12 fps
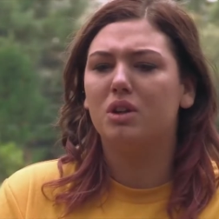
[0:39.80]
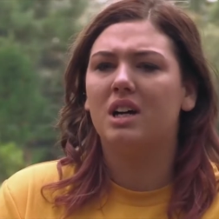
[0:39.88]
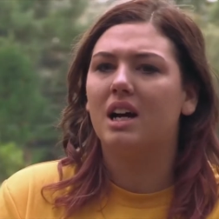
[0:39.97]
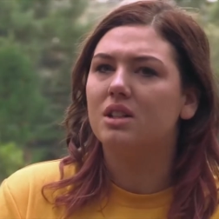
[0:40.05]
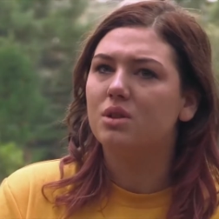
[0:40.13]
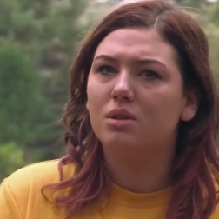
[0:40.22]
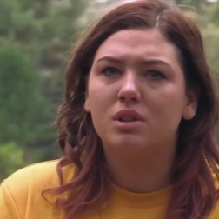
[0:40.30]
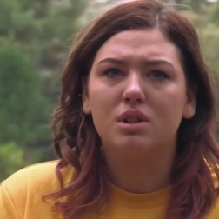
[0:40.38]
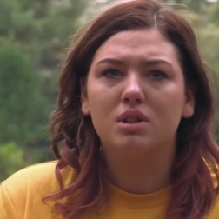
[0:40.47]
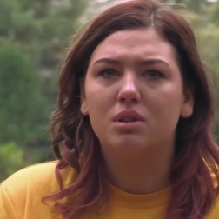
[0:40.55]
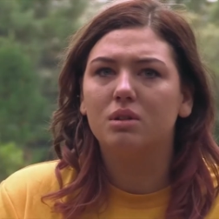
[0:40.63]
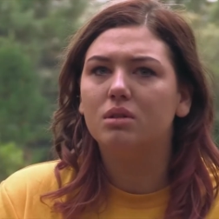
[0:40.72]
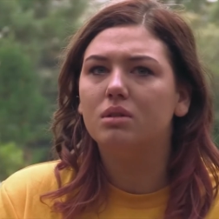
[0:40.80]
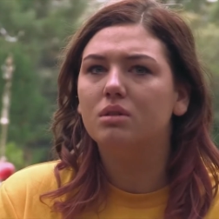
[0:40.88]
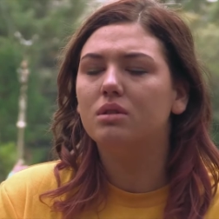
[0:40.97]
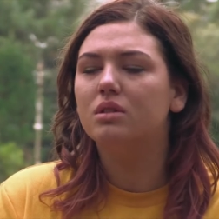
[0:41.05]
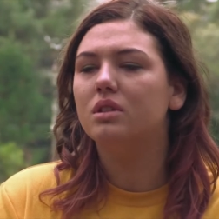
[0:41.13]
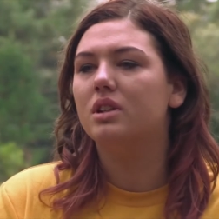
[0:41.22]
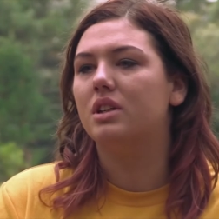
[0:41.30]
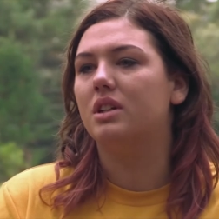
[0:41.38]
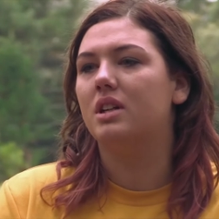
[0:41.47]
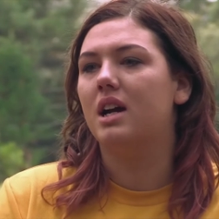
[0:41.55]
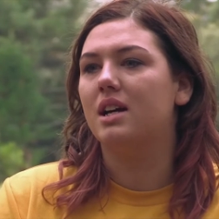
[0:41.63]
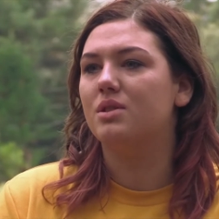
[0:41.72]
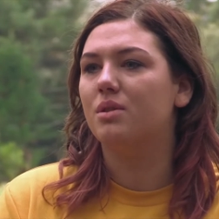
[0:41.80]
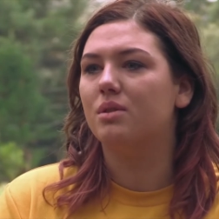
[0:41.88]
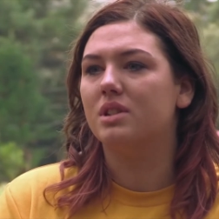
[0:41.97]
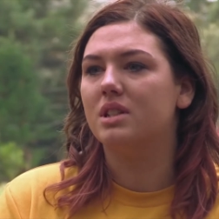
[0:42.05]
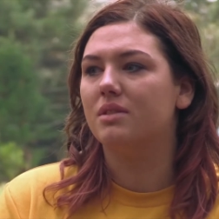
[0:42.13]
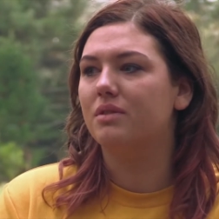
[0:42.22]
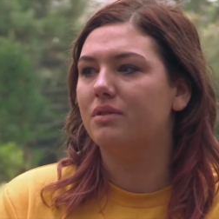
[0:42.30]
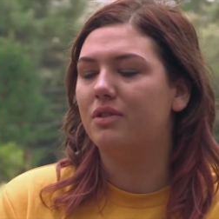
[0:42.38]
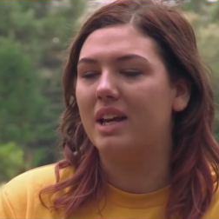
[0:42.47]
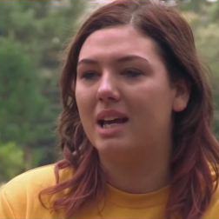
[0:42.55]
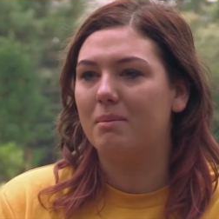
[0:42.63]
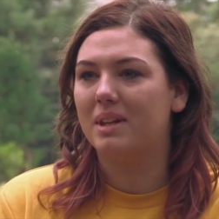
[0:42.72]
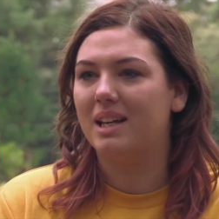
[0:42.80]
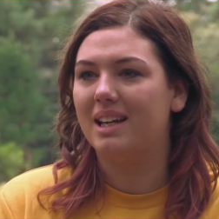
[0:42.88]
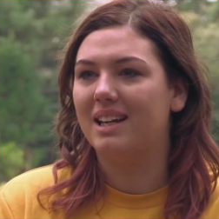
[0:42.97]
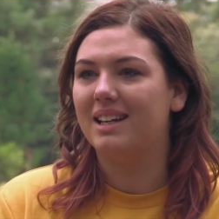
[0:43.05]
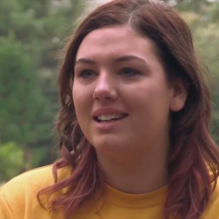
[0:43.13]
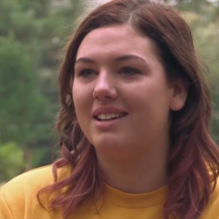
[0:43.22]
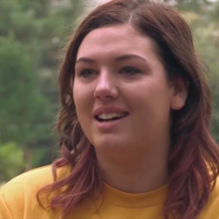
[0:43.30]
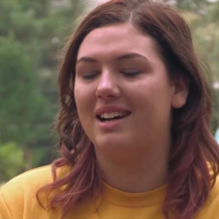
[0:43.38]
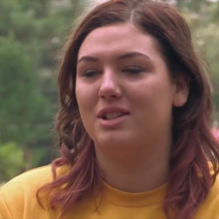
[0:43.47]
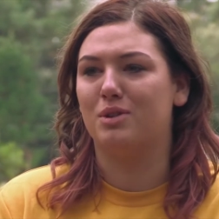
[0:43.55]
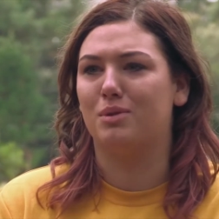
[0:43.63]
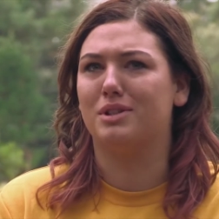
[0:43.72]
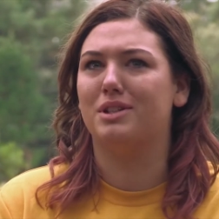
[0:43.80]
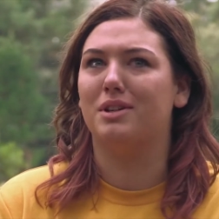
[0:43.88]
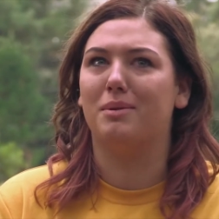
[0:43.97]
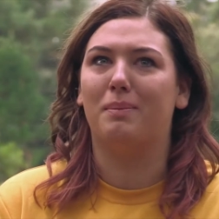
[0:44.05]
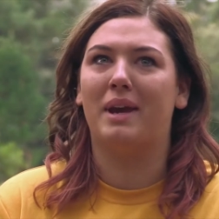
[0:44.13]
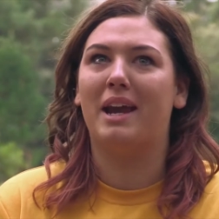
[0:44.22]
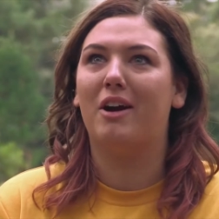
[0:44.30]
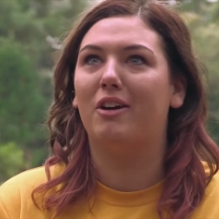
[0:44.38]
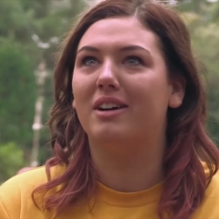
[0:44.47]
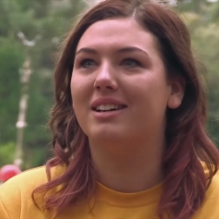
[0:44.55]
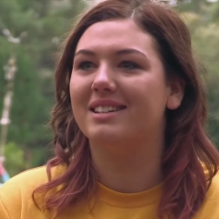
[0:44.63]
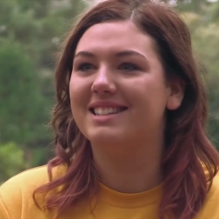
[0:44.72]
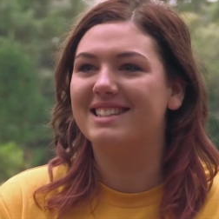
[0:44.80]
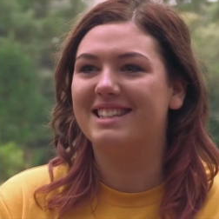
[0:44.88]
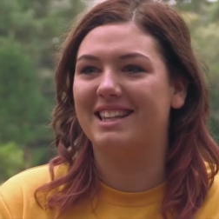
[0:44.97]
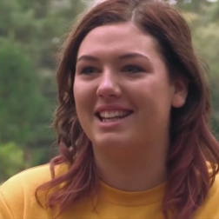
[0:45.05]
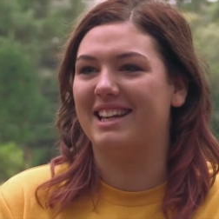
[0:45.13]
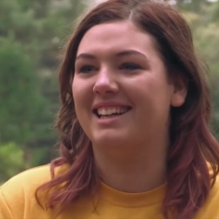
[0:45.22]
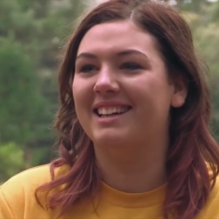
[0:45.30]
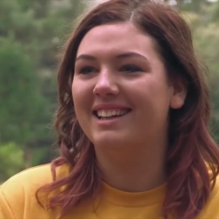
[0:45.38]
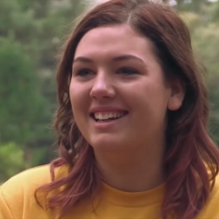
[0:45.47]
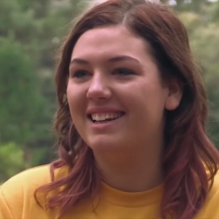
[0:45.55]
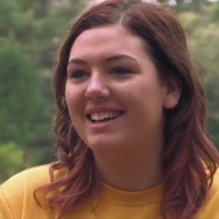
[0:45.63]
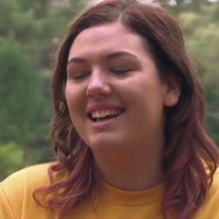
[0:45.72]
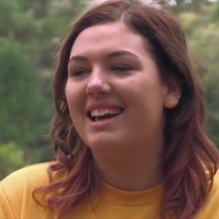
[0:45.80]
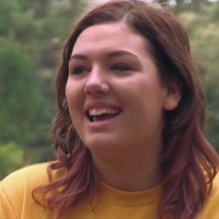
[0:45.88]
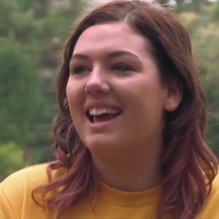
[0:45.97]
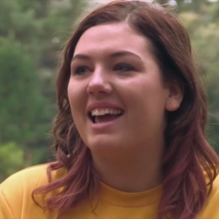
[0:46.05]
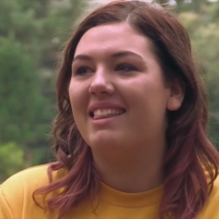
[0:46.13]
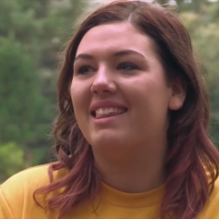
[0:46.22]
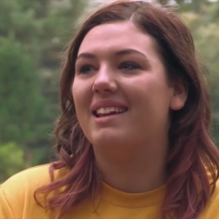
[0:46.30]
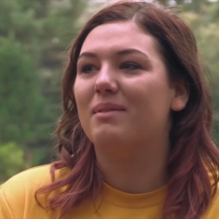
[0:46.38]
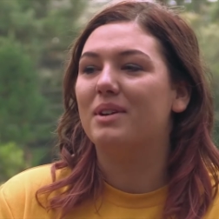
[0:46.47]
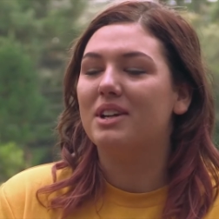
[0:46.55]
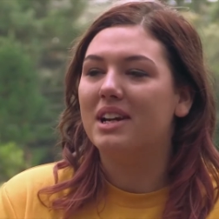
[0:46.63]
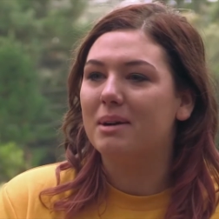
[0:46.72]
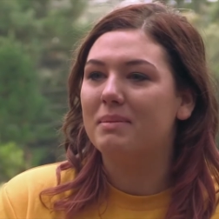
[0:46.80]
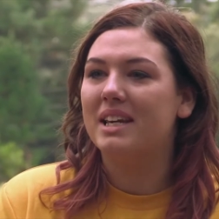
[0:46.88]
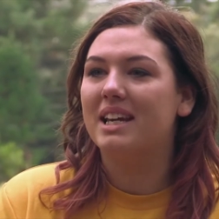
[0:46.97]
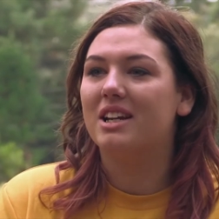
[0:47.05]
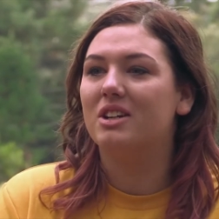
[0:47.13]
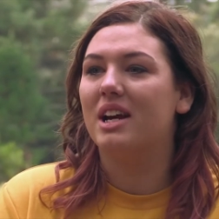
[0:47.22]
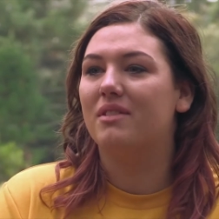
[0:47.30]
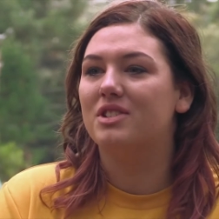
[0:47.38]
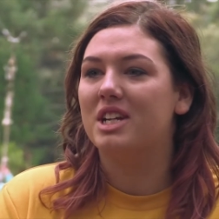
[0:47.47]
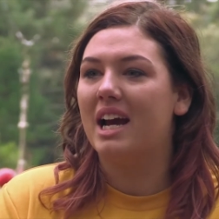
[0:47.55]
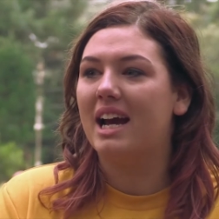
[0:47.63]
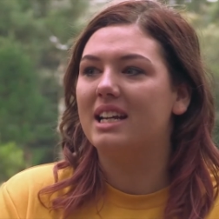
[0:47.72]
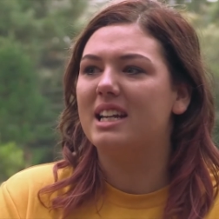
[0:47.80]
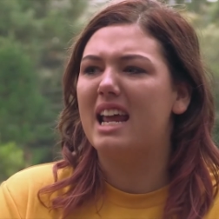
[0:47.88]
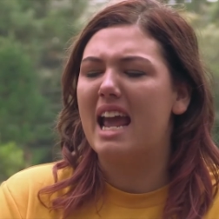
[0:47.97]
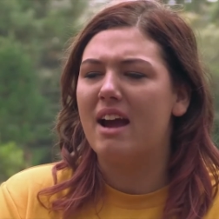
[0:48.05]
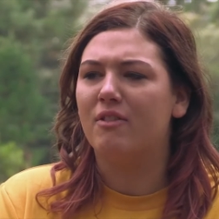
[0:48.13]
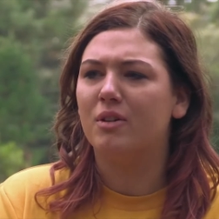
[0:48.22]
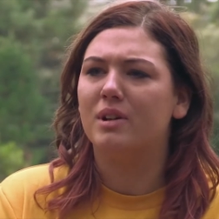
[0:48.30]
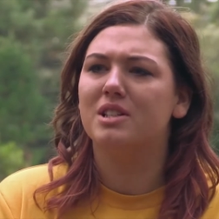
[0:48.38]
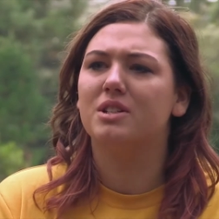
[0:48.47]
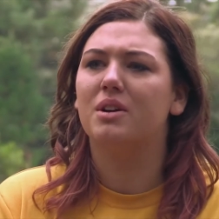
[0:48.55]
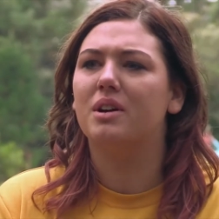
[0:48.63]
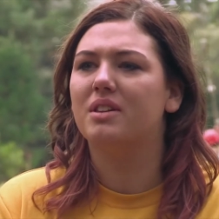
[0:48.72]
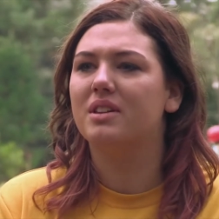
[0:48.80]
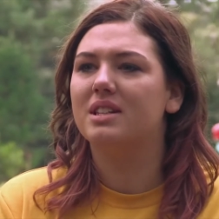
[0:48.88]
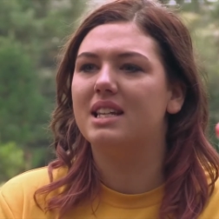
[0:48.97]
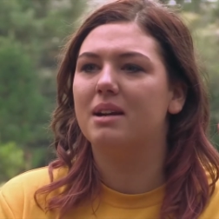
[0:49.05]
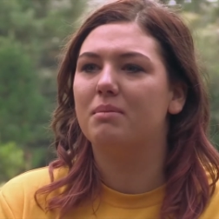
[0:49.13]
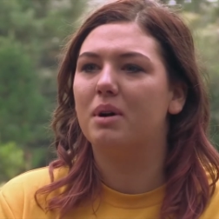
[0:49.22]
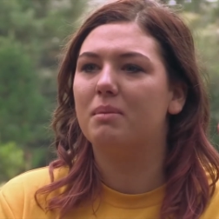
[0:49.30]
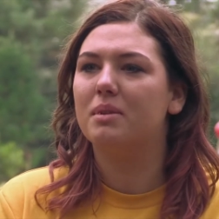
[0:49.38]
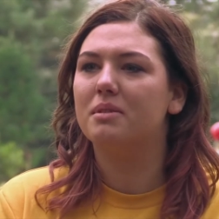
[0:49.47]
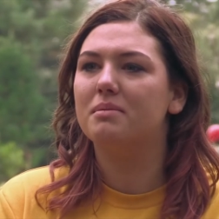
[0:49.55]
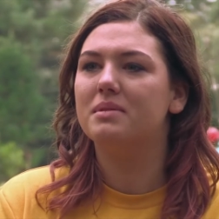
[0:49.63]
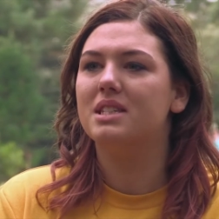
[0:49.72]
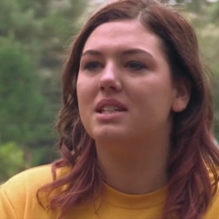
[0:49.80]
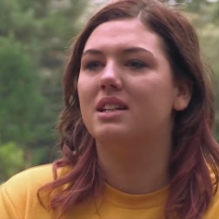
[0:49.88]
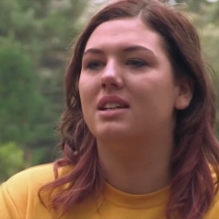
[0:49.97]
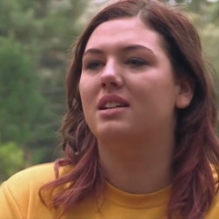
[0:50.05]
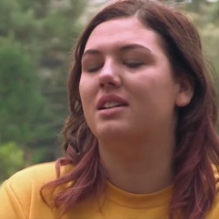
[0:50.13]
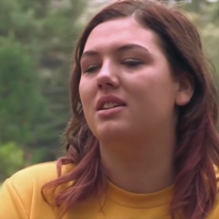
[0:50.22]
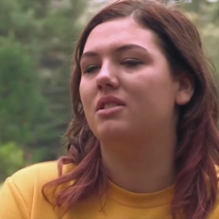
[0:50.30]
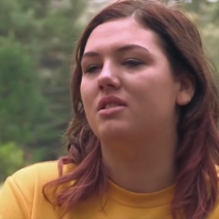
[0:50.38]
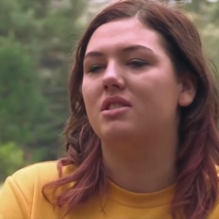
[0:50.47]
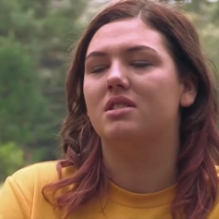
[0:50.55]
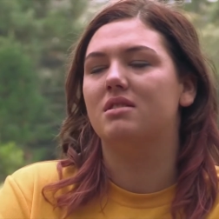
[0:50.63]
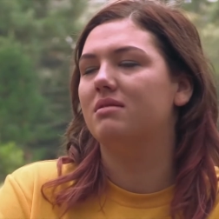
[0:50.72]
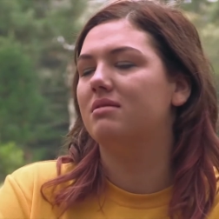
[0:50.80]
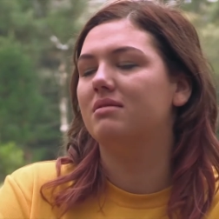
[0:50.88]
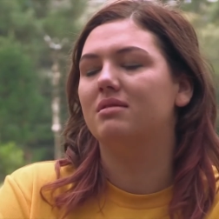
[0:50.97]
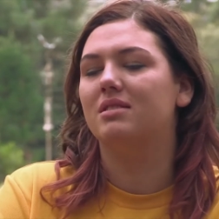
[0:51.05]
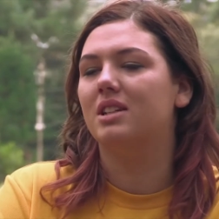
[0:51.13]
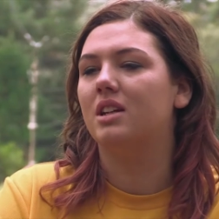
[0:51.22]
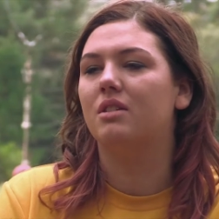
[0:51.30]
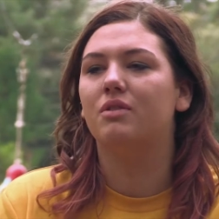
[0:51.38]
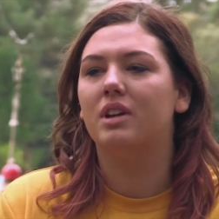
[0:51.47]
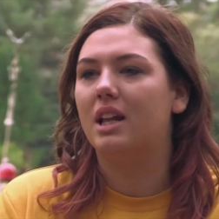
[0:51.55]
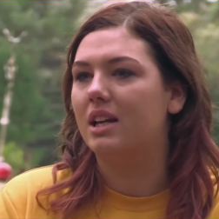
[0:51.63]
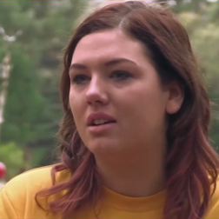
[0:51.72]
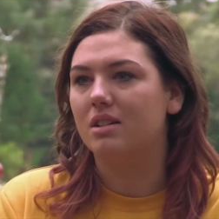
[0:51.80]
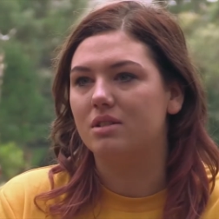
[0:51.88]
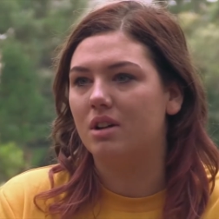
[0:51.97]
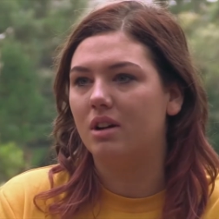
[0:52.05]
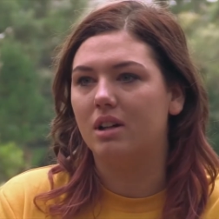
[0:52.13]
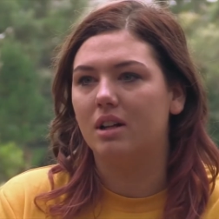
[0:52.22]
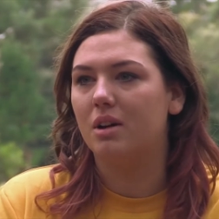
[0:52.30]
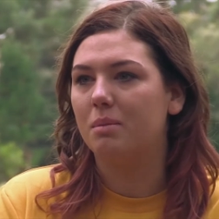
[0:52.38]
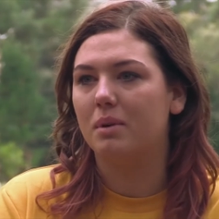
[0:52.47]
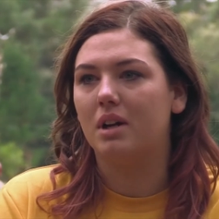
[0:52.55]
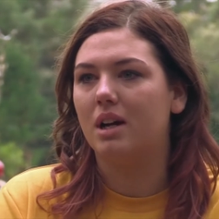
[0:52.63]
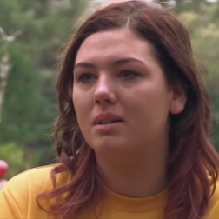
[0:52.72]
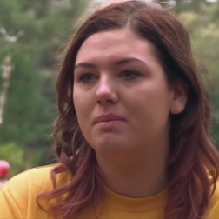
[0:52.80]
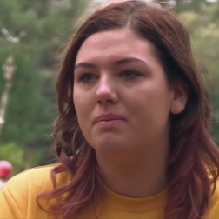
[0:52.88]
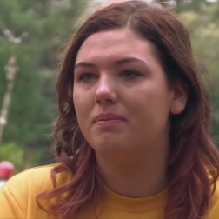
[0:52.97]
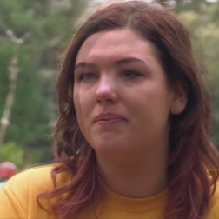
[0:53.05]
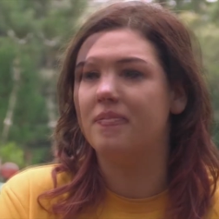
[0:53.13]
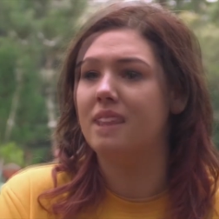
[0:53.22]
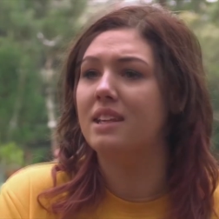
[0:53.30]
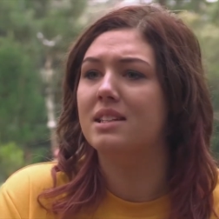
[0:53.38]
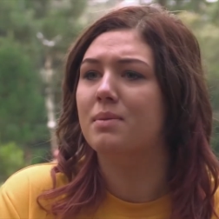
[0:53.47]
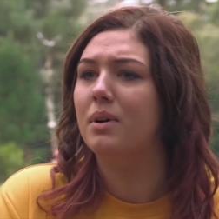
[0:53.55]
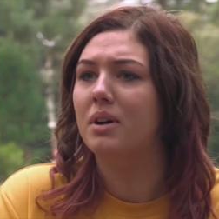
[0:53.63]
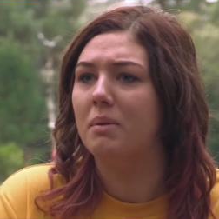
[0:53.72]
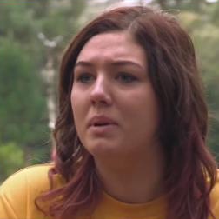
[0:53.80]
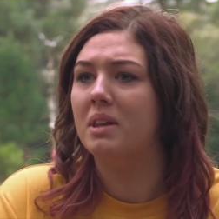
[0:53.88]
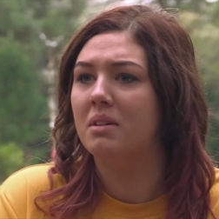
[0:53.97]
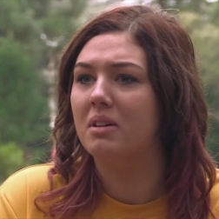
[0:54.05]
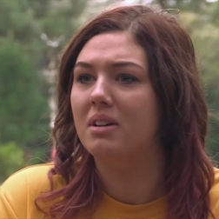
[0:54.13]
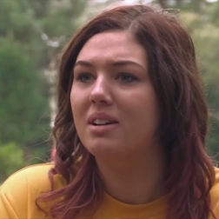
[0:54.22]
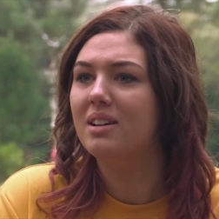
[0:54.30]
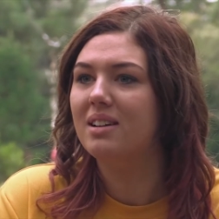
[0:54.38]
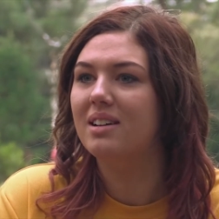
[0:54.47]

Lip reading: You can't talk to school, you can't talk to family, you can't talk to your parents. And then when you come here and you have chat and everyone's going through the same problems, you can feel like you can totally open up. I think it's what got me through.